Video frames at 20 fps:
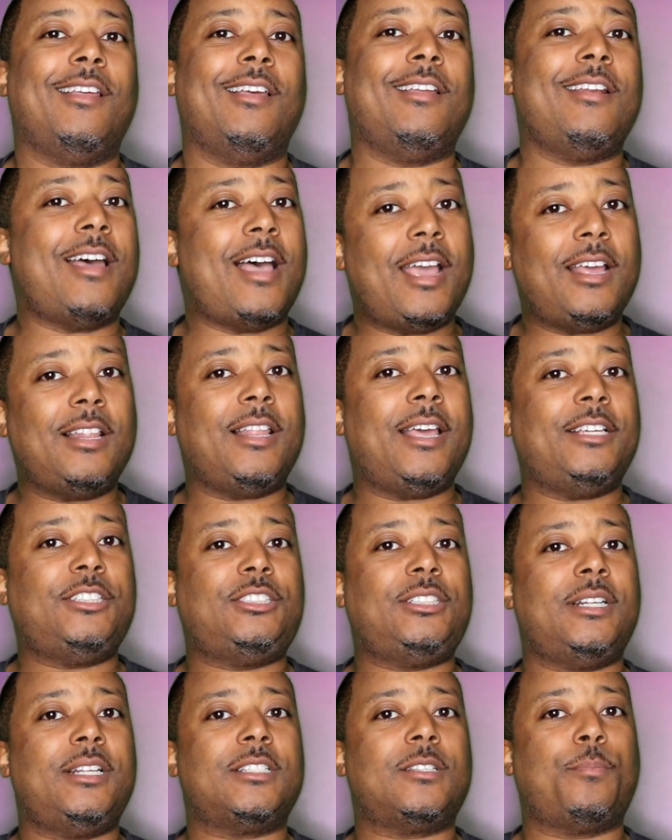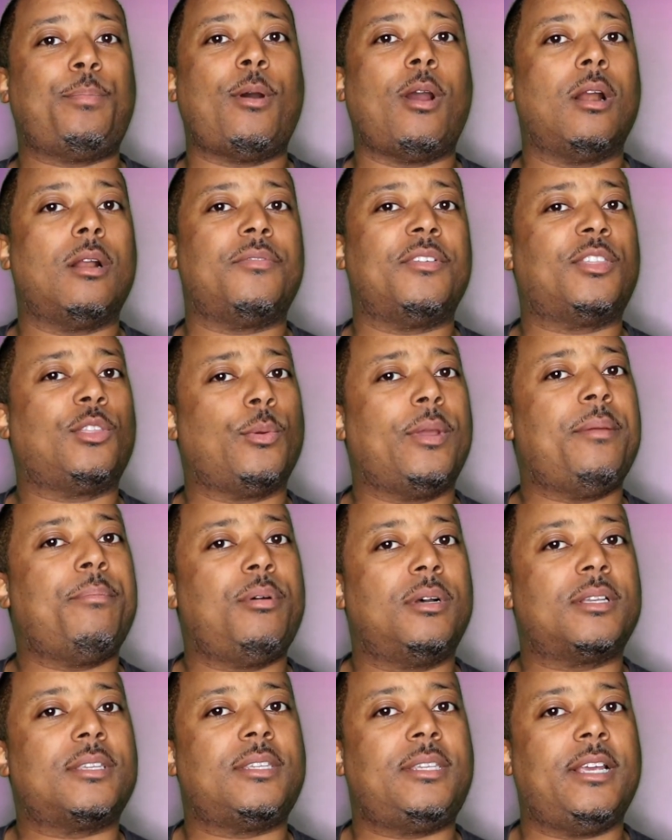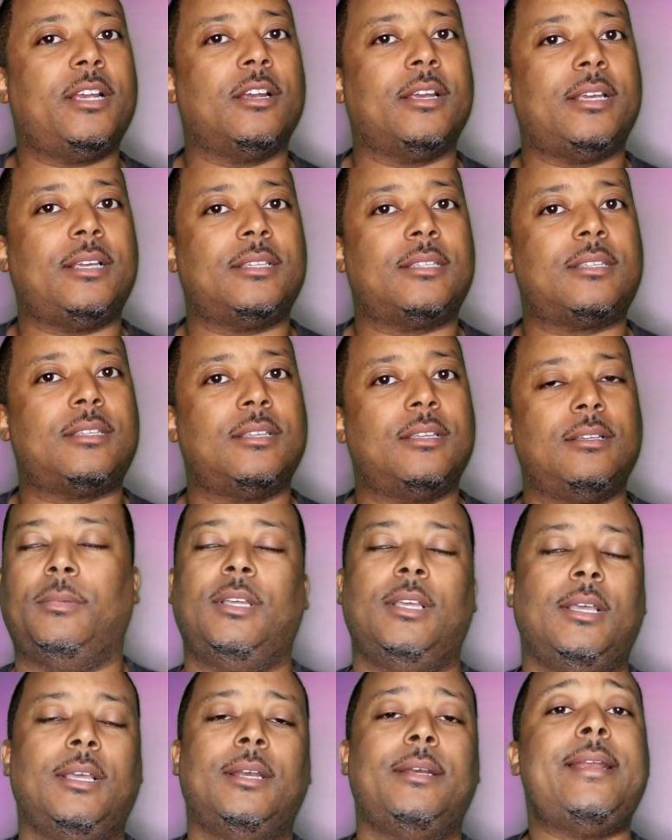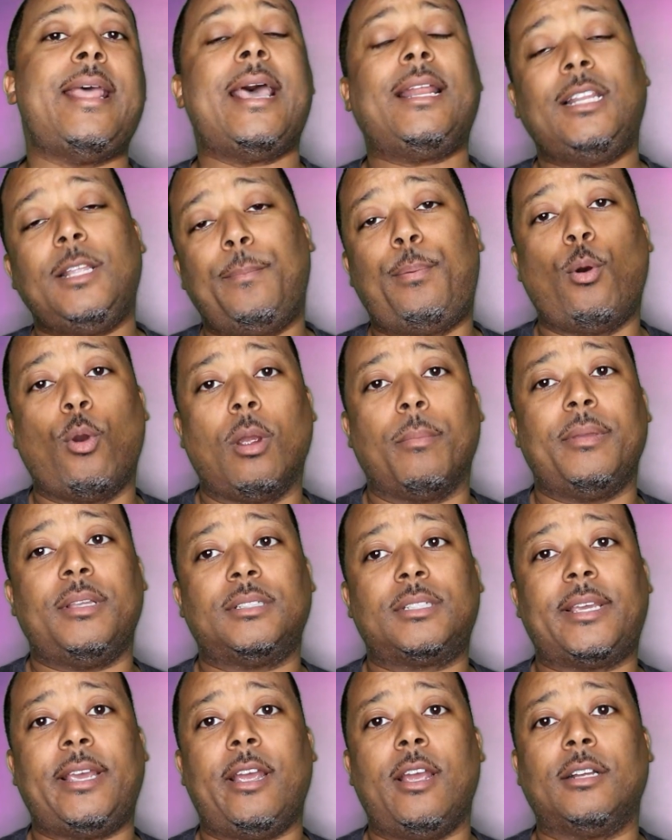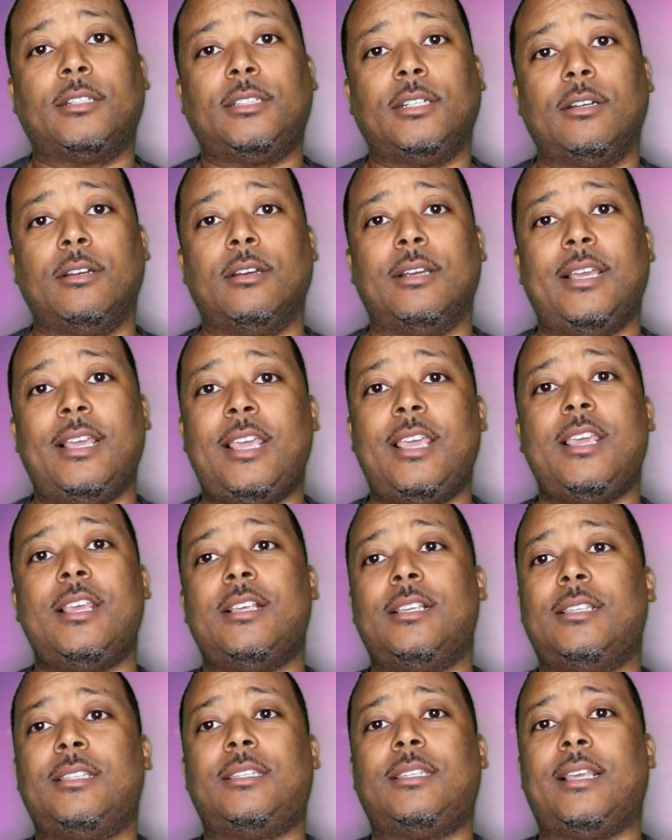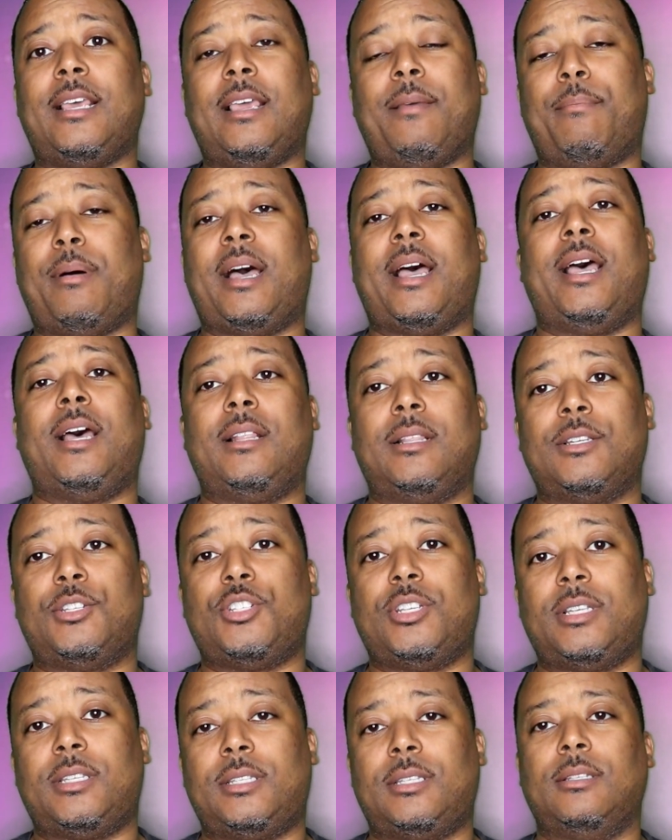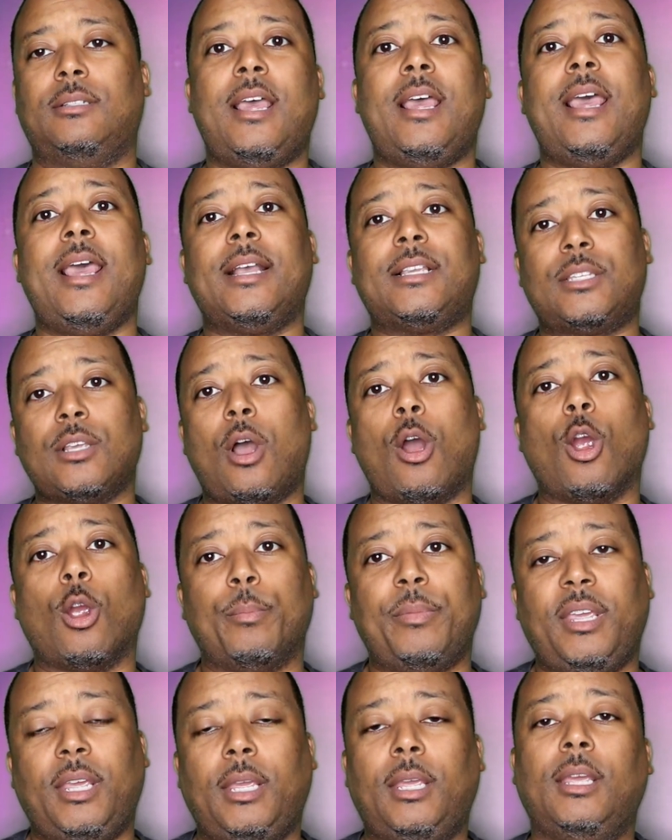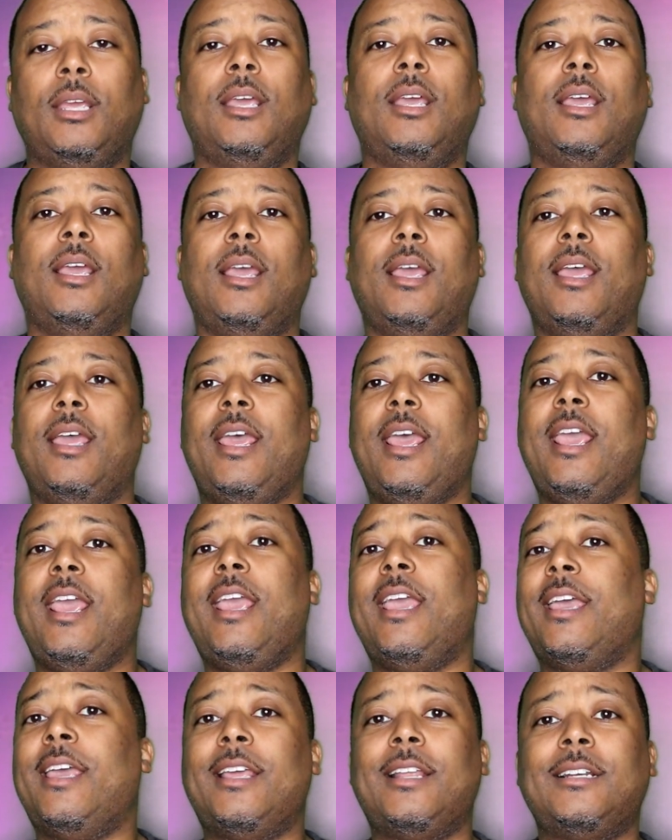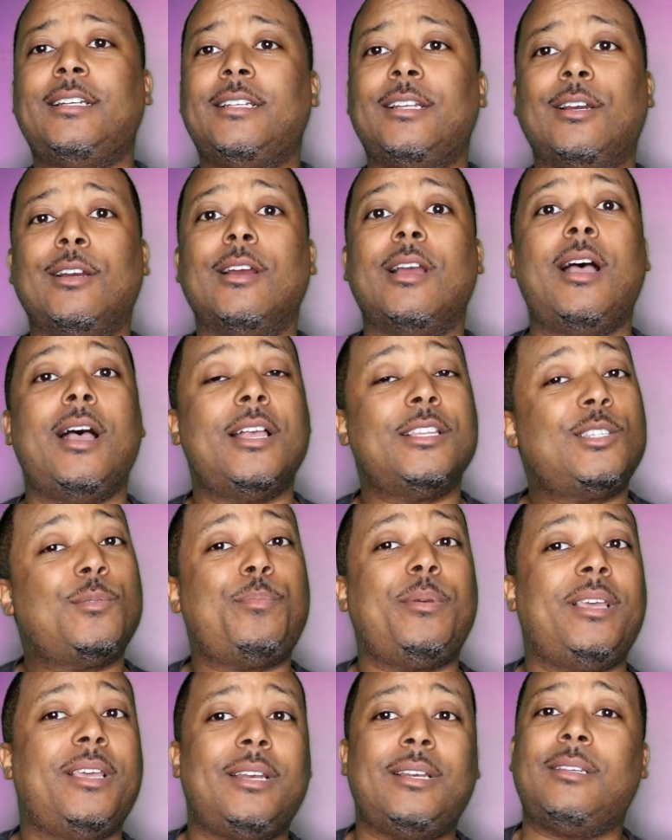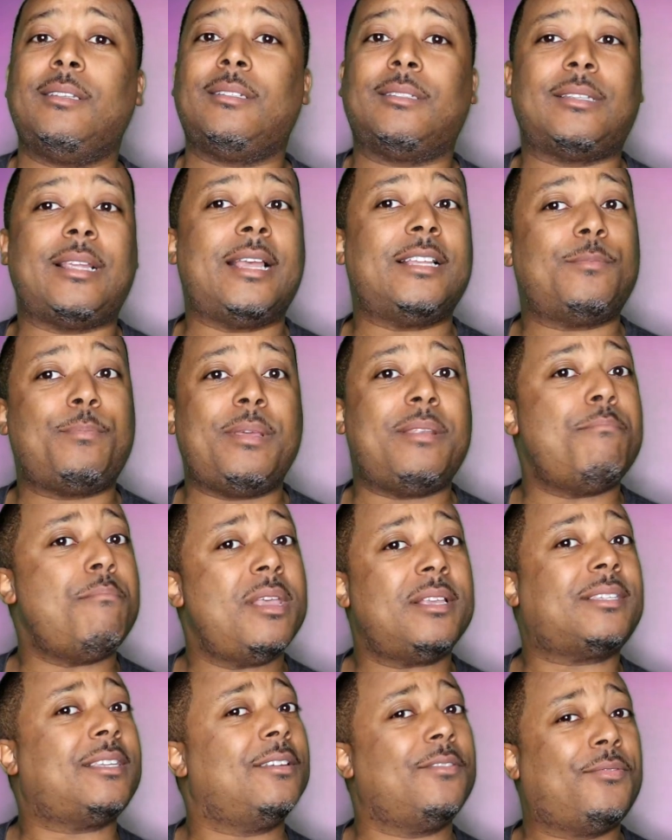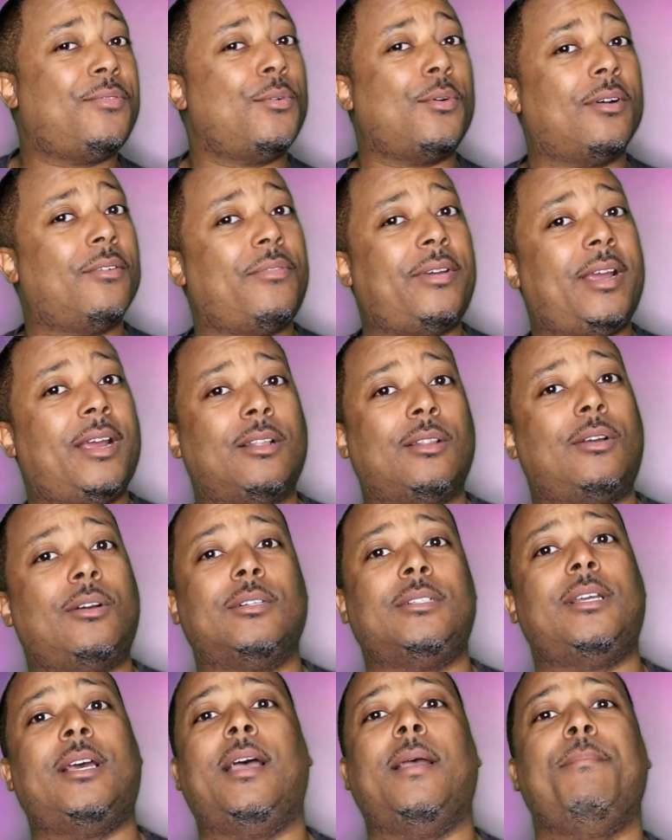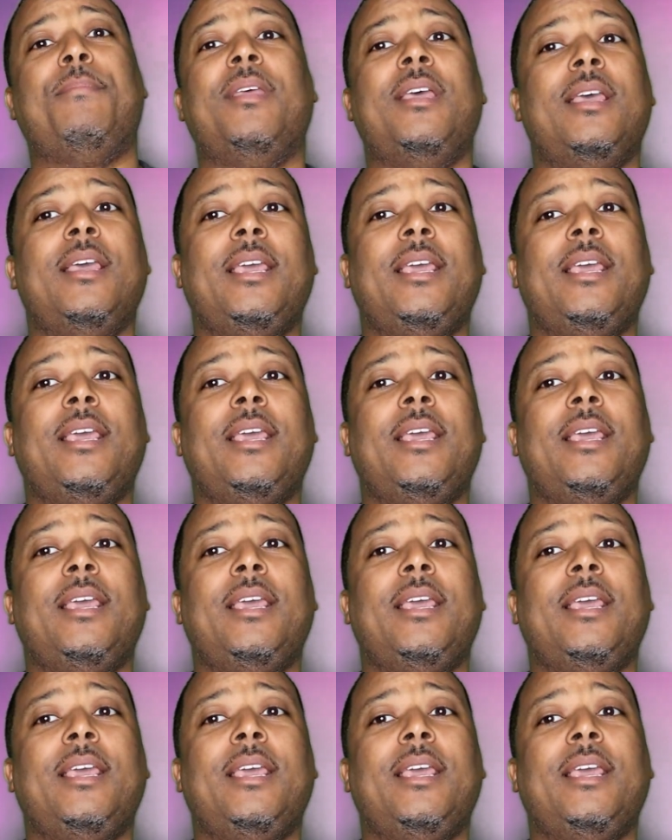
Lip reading: Annihilation is a part of a 3-book series. Natalie Portman's character is a biologist, ex-army, and her husband has been missing for a very long time.